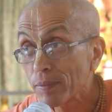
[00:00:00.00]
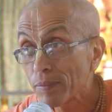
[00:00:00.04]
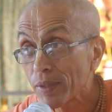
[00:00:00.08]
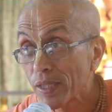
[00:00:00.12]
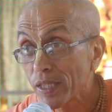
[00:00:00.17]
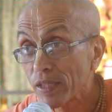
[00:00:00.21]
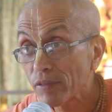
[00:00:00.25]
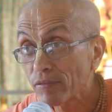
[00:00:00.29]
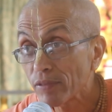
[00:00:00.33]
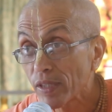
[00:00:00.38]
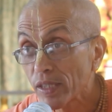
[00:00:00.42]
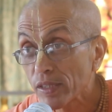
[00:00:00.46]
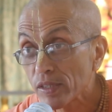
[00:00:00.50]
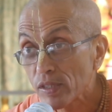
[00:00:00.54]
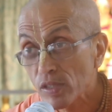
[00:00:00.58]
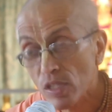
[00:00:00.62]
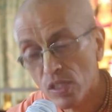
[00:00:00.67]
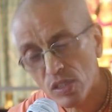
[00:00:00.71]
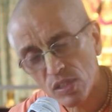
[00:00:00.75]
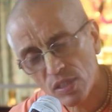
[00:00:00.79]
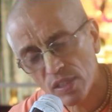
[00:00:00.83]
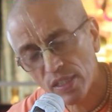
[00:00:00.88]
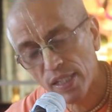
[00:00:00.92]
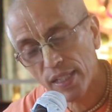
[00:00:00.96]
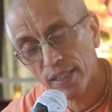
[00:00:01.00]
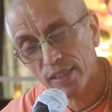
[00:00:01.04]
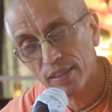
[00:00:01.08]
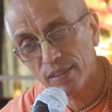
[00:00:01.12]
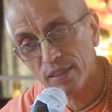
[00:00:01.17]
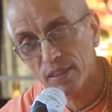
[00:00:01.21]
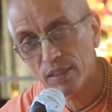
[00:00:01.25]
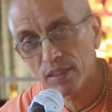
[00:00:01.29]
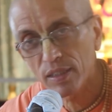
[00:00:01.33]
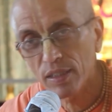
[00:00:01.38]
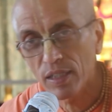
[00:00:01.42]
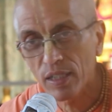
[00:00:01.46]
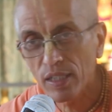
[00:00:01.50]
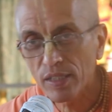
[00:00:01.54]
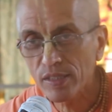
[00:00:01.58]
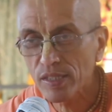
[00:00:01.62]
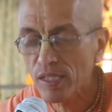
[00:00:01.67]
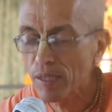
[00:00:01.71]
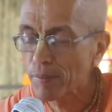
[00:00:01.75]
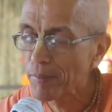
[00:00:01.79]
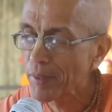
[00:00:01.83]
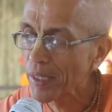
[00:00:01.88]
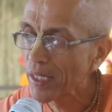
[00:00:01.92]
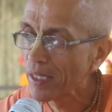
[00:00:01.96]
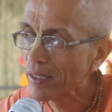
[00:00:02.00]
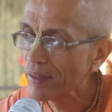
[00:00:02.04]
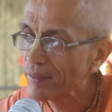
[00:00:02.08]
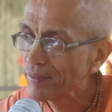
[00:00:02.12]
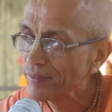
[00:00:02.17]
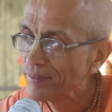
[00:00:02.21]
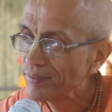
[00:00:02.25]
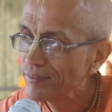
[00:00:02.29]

advanced, just like Ajamila.